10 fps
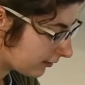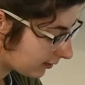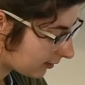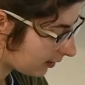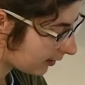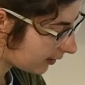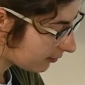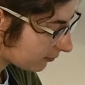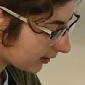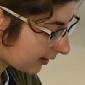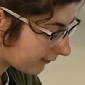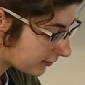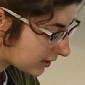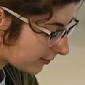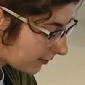cut out whatever
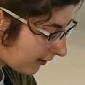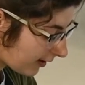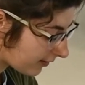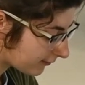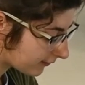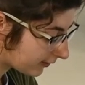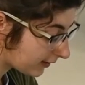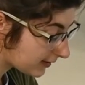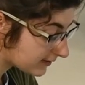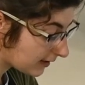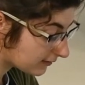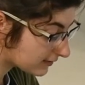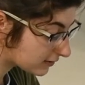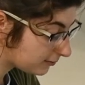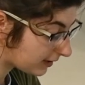shape you have. And like I said,
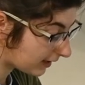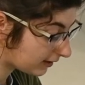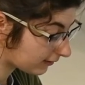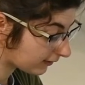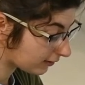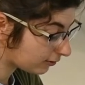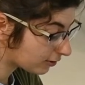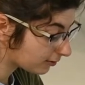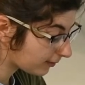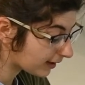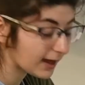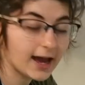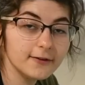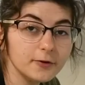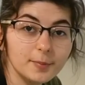this could be anything. You could make
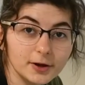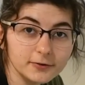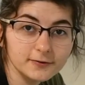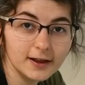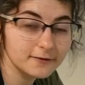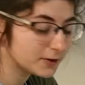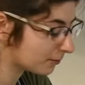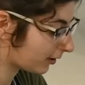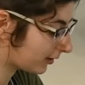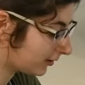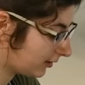half a butterfly if you want.